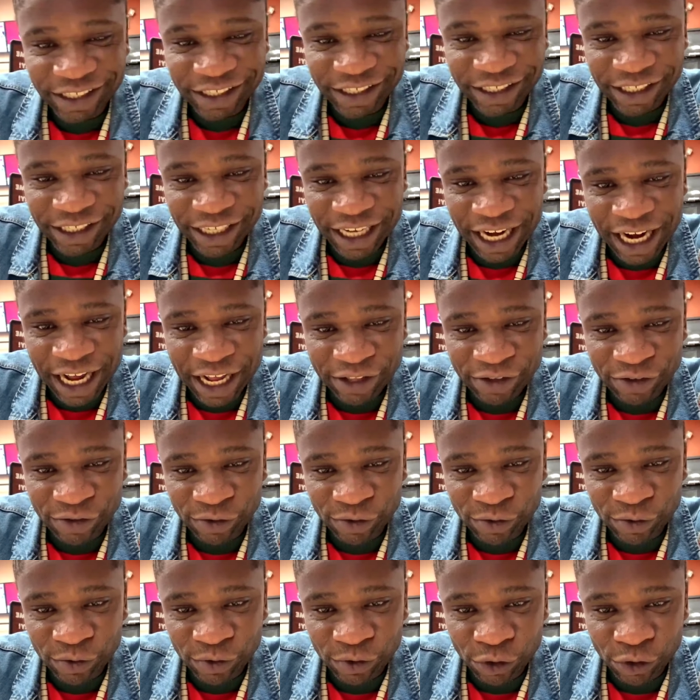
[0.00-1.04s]
Shout out
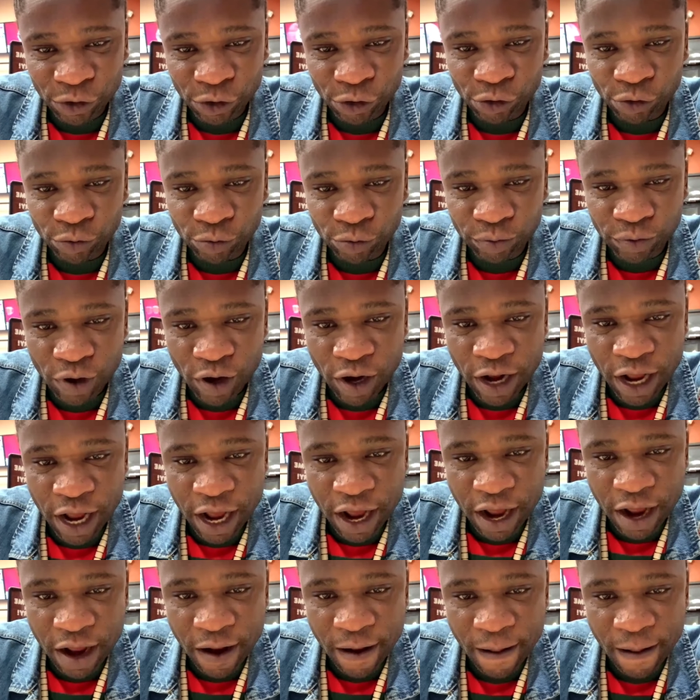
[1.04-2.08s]
to you, brother.